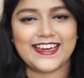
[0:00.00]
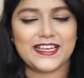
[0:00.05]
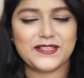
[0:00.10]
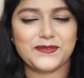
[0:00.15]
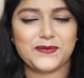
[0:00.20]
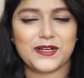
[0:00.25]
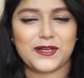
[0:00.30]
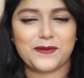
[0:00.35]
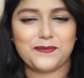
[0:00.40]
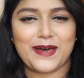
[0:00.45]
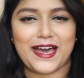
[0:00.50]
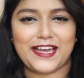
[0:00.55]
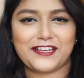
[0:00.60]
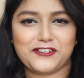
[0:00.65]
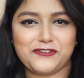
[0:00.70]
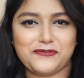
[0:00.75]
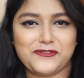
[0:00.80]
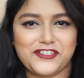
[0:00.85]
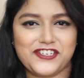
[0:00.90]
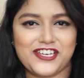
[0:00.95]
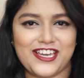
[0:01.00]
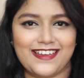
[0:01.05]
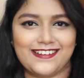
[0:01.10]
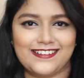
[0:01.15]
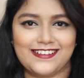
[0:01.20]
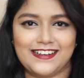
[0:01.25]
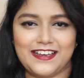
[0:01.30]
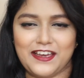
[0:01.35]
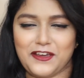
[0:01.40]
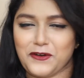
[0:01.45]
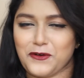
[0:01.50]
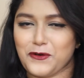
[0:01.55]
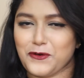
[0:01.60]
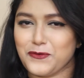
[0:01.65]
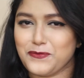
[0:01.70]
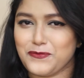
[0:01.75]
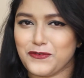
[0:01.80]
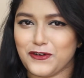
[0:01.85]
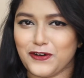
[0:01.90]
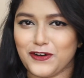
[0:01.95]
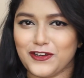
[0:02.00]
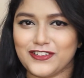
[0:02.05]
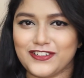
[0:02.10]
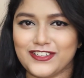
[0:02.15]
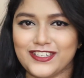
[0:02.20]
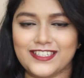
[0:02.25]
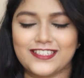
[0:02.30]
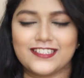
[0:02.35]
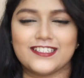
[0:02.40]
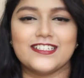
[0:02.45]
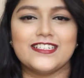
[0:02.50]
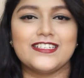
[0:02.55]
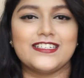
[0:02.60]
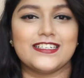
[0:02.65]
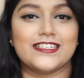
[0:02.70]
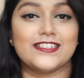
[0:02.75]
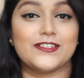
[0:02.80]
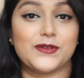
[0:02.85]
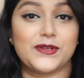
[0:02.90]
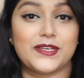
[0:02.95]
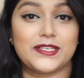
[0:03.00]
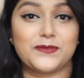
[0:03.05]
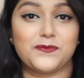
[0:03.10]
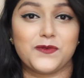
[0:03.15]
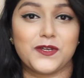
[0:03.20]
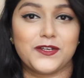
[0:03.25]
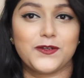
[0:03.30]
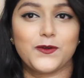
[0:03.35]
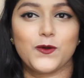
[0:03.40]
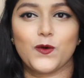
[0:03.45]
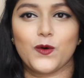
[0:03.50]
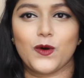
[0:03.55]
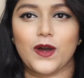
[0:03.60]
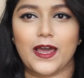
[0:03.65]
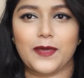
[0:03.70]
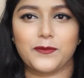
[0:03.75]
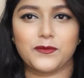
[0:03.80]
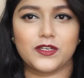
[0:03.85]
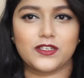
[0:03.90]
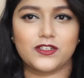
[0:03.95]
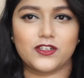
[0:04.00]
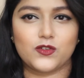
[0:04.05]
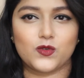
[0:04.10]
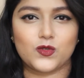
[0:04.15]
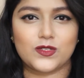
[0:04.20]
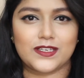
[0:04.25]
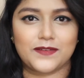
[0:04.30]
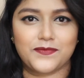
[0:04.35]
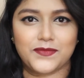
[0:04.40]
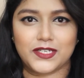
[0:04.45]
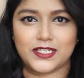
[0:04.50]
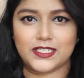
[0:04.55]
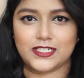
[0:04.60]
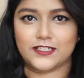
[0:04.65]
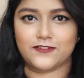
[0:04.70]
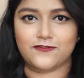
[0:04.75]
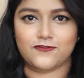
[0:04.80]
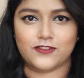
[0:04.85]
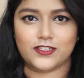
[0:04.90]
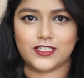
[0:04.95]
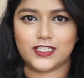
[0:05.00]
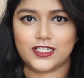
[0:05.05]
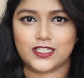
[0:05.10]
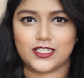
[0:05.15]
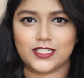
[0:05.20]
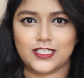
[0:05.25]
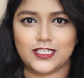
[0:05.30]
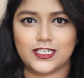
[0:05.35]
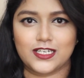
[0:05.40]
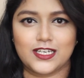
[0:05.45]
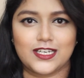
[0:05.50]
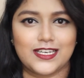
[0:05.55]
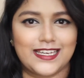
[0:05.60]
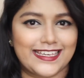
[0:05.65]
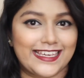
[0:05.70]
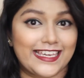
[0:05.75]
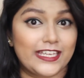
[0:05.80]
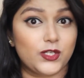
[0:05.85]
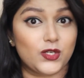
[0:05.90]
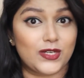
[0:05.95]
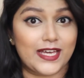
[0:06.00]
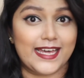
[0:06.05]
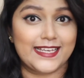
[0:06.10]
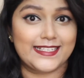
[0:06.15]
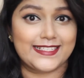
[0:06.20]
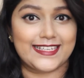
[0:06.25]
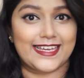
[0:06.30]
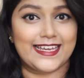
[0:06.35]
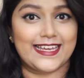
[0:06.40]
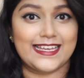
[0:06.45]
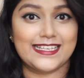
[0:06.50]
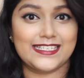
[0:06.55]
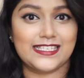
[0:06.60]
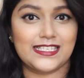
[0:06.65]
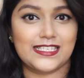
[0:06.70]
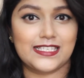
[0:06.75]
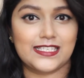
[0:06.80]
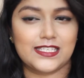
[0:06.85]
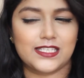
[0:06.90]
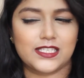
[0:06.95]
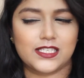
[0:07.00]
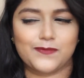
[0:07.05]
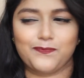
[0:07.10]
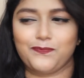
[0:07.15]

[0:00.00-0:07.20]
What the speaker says: guys, welcome back to my channel. I hope you all doing good. In today's video, I'm going to do something different. Can you guys guess?